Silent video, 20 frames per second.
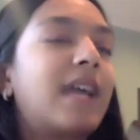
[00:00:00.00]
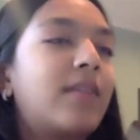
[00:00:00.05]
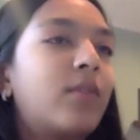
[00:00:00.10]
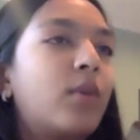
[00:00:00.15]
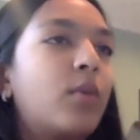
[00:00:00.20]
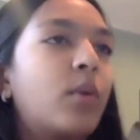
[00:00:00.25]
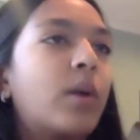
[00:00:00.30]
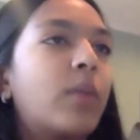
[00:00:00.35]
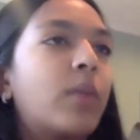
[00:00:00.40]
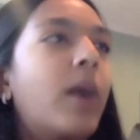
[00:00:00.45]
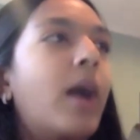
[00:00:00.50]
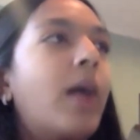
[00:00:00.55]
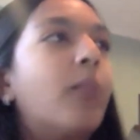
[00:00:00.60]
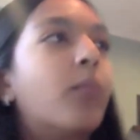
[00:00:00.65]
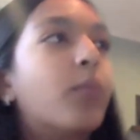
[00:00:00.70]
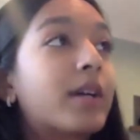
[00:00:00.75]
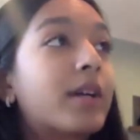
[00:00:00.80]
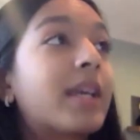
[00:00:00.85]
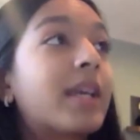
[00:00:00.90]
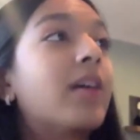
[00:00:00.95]
kind of what
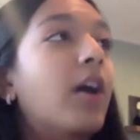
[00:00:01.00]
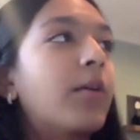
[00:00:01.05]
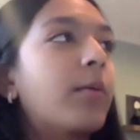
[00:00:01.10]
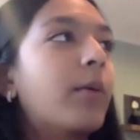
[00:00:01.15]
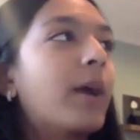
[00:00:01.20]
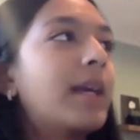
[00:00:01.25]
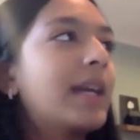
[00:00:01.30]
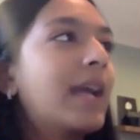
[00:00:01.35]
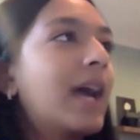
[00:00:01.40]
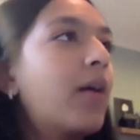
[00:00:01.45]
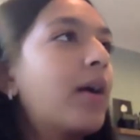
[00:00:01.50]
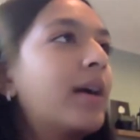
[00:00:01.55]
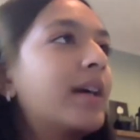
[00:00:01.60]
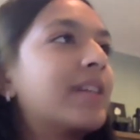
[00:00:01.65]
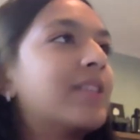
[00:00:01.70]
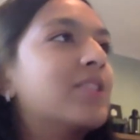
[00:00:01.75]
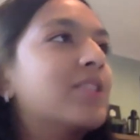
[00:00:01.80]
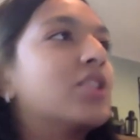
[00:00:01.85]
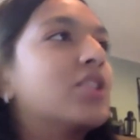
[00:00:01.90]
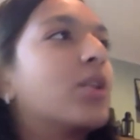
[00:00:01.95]
I'm working on right now. I
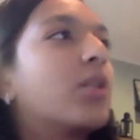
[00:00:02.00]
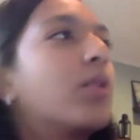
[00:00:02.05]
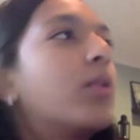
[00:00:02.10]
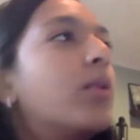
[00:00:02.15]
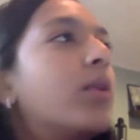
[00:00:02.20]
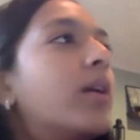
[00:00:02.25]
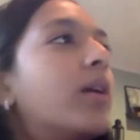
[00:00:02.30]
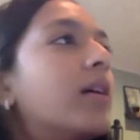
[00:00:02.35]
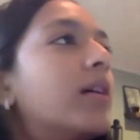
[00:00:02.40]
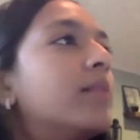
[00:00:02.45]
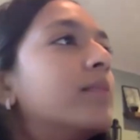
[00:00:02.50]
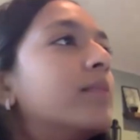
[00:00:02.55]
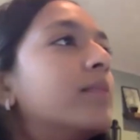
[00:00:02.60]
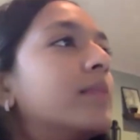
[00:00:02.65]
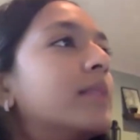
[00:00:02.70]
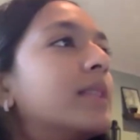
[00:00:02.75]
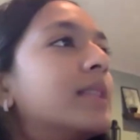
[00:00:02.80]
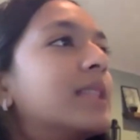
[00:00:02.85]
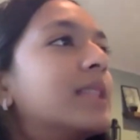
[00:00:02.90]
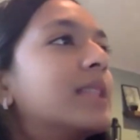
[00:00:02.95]
can show
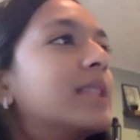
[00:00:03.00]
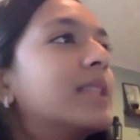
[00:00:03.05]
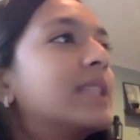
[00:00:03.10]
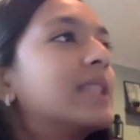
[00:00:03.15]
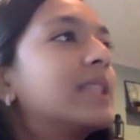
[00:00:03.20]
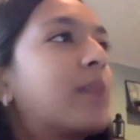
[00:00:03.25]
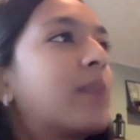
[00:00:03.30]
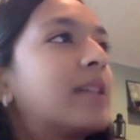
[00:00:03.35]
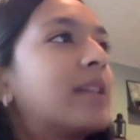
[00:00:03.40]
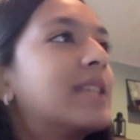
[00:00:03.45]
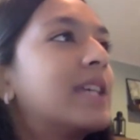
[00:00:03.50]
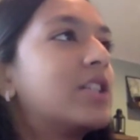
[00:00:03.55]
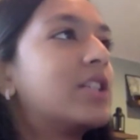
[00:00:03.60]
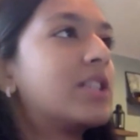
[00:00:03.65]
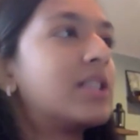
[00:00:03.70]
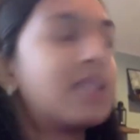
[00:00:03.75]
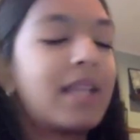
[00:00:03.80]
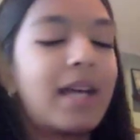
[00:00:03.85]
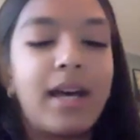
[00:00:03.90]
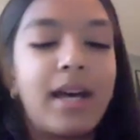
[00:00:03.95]
this
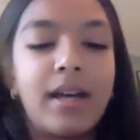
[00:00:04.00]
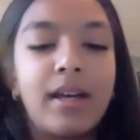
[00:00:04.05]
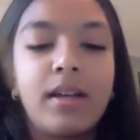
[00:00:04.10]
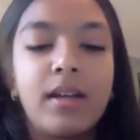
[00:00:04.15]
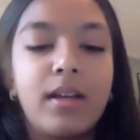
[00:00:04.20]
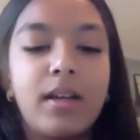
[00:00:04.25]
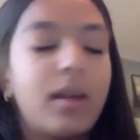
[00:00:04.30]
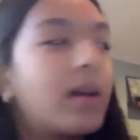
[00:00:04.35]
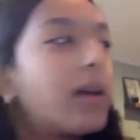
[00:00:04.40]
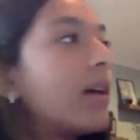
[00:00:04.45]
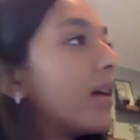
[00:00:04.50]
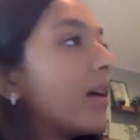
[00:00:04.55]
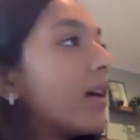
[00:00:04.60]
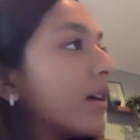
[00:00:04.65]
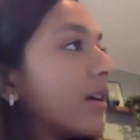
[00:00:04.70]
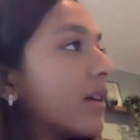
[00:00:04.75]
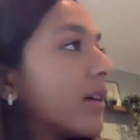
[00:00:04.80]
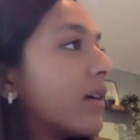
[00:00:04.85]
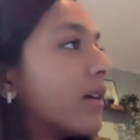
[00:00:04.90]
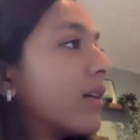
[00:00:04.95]
presentation that
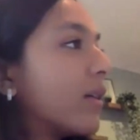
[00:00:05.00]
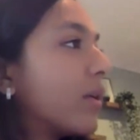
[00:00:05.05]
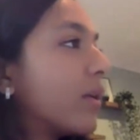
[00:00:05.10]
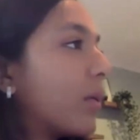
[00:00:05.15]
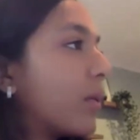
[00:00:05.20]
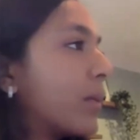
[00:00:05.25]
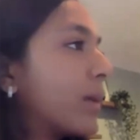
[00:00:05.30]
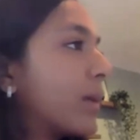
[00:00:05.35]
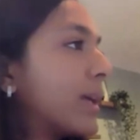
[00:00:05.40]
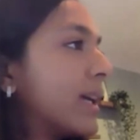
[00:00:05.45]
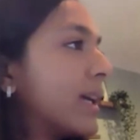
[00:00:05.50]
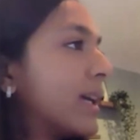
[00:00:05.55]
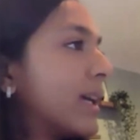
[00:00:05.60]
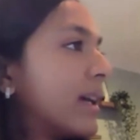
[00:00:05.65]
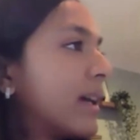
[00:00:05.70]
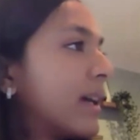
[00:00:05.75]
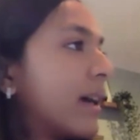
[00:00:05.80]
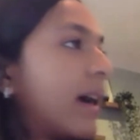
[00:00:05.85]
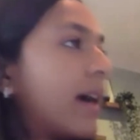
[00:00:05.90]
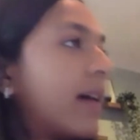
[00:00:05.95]

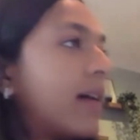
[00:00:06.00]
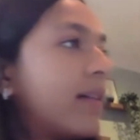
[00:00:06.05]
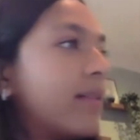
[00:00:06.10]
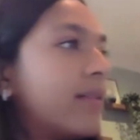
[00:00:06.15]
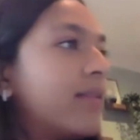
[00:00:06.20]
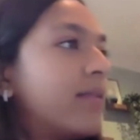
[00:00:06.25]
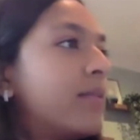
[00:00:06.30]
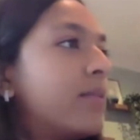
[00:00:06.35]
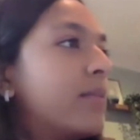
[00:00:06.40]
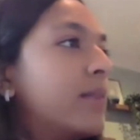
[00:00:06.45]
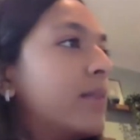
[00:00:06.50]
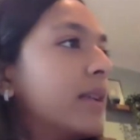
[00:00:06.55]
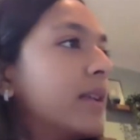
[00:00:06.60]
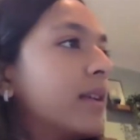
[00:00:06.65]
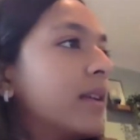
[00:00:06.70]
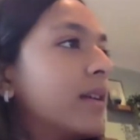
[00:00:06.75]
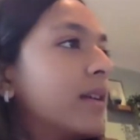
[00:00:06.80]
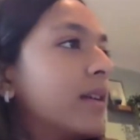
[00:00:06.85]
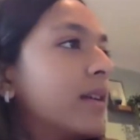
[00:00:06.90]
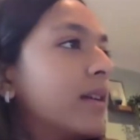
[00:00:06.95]
we have
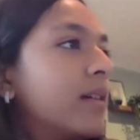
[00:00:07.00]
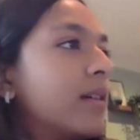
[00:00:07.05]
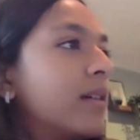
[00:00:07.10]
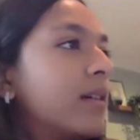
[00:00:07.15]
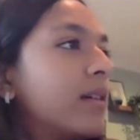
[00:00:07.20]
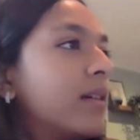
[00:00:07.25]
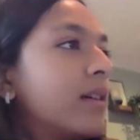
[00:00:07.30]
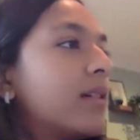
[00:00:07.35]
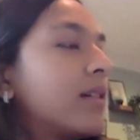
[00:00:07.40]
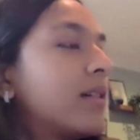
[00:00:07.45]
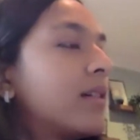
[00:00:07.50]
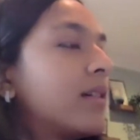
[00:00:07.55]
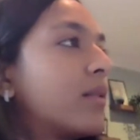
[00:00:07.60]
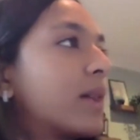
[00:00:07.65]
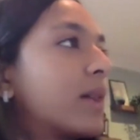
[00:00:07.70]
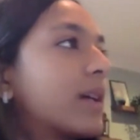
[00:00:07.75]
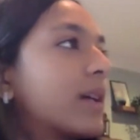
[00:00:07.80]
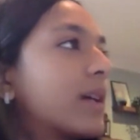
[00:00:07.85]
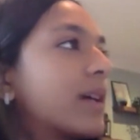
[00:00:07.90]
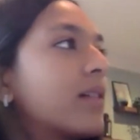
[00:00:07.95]
been
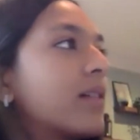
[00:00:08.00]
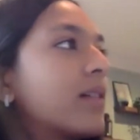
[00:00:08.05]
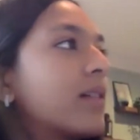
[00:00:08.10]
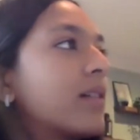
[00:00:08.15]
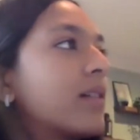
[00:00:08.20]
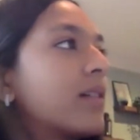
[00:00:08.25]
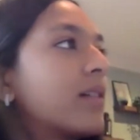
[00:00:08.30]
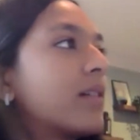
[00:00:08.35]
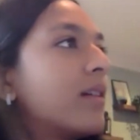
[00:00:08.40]
working on.